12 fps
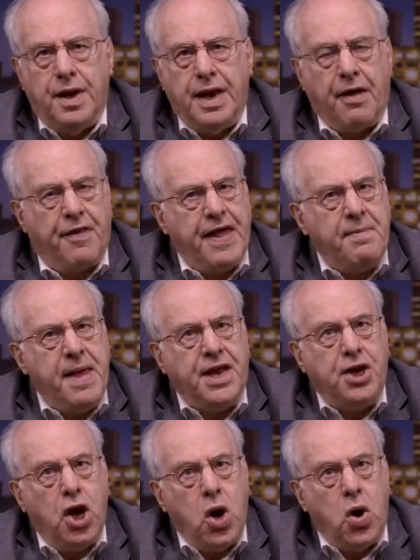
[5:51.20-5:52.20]
Now, they may
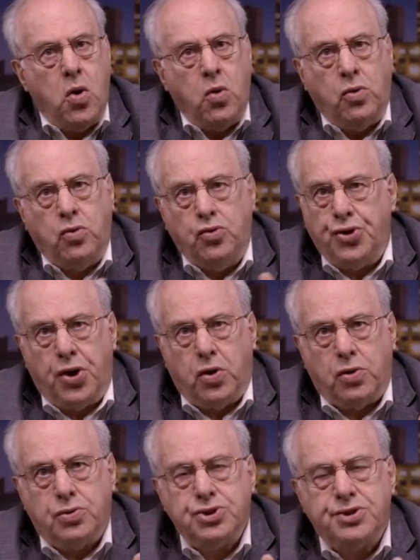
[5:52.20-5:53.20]
know, who
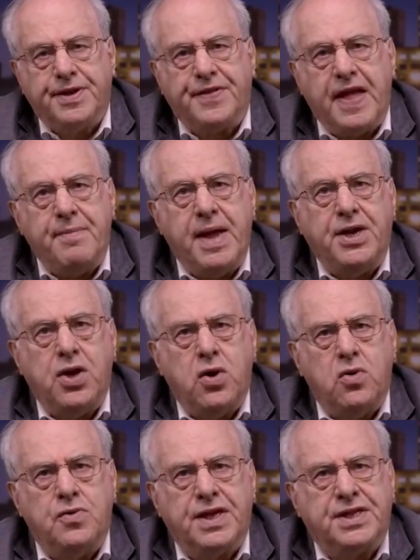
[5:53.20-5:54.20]
knows, but they may
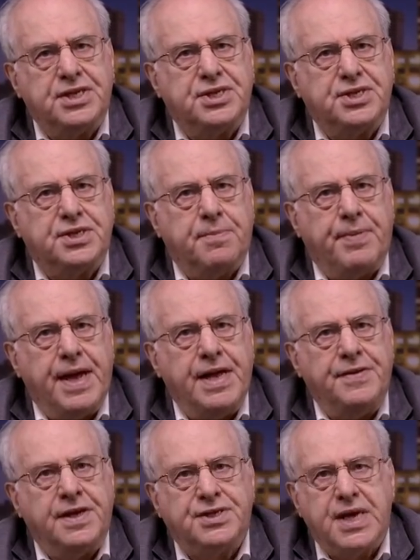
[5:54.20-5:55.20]
know that this is a
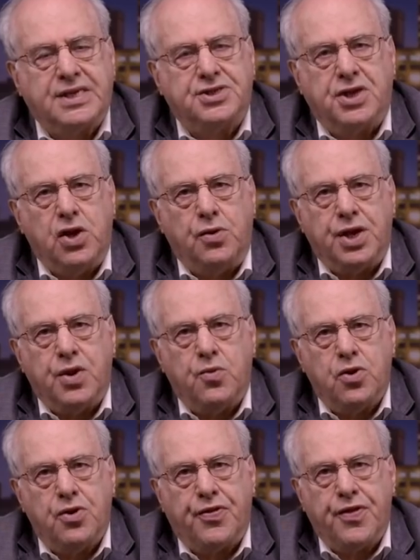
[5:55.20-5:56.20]
pen that's actually only
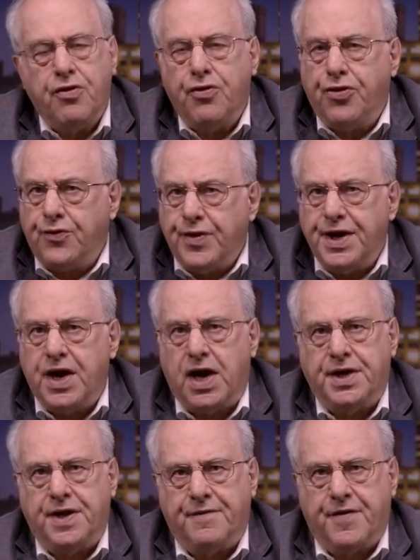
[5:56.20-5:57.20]
worth
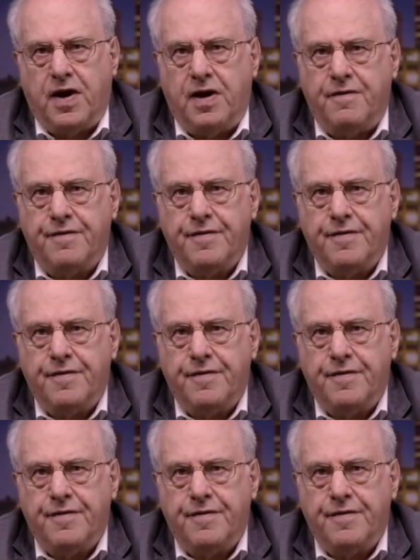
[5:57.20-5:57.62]
$3.95.